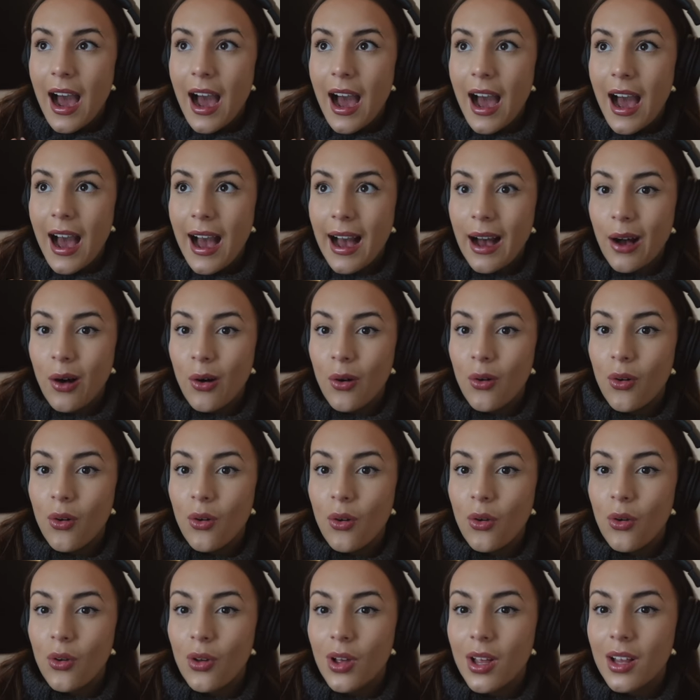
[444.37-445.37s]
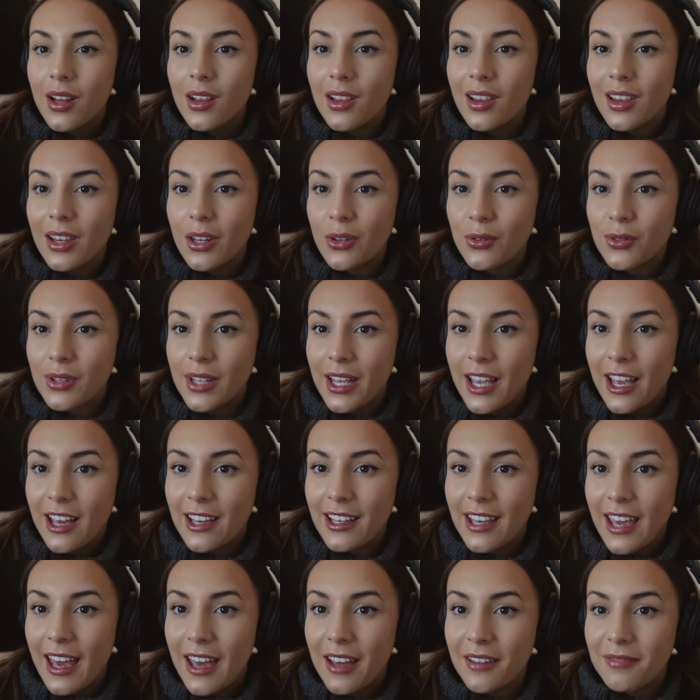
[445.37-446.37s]
how lonely
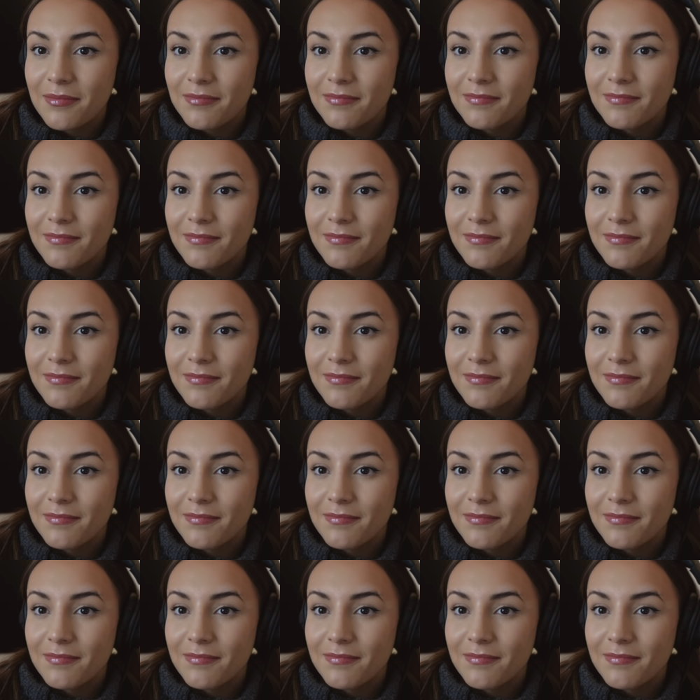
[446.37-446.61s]
I get.